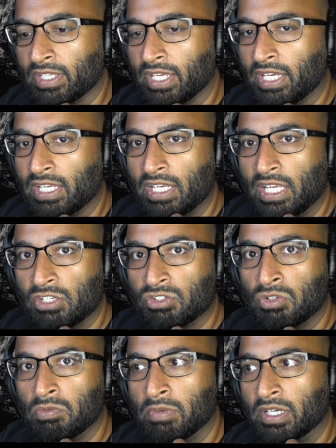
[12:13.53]
They can
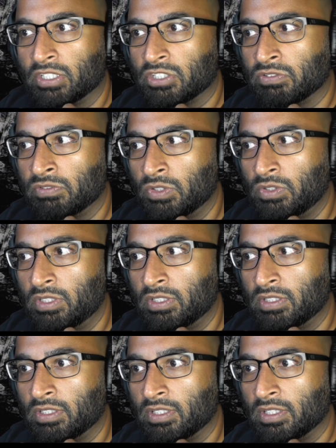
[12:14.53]
eat too much food,
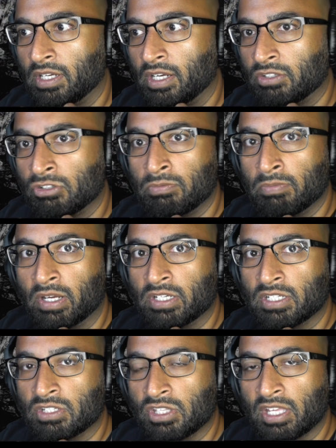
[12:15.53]
uh, too
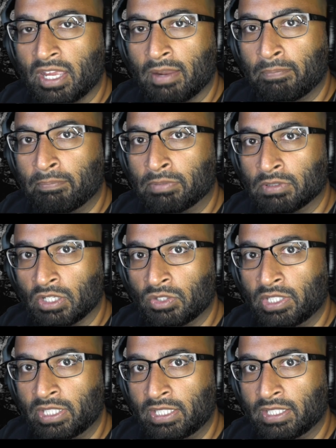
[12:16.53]
much, and so they get
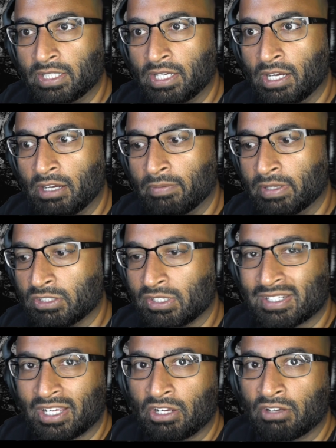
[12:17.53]
bloated, um, and
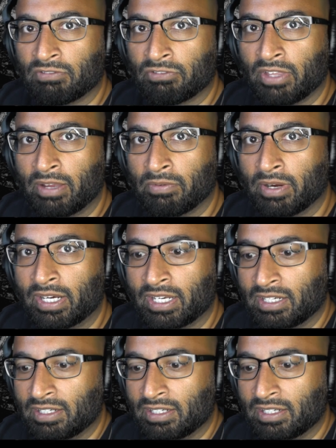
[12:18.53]
so it's not good for them, right?